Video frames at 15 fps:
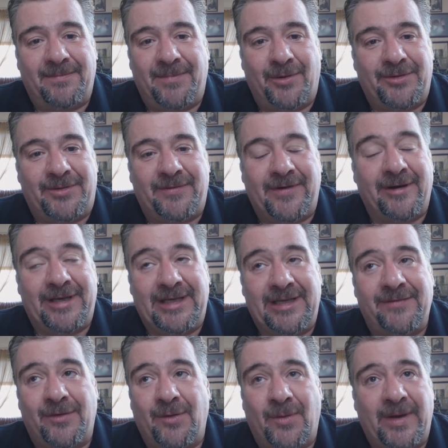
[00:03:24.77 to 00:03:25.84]
both very
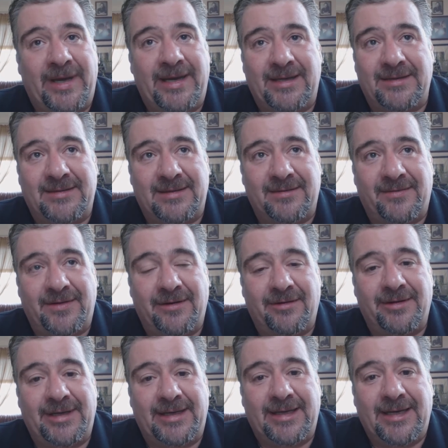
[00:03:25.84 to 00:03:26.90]
evil ways and
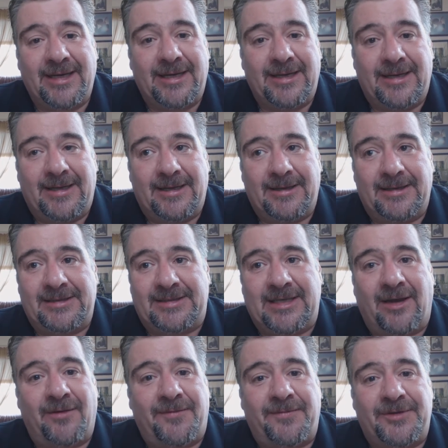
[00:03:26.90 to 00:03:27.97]
very
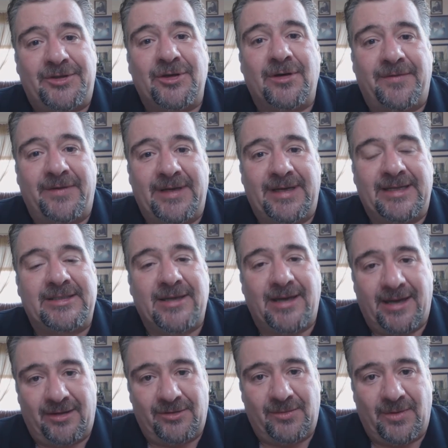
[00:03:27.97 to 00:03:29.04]
self-serving,
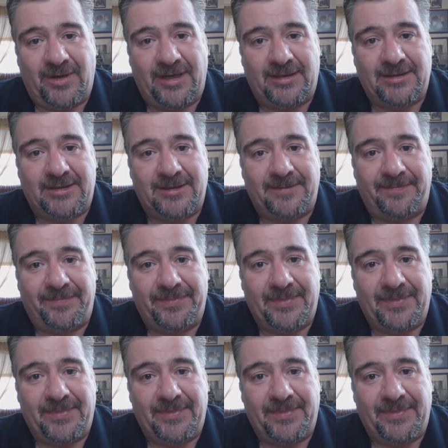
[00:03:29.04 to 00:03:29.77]
entitled ways.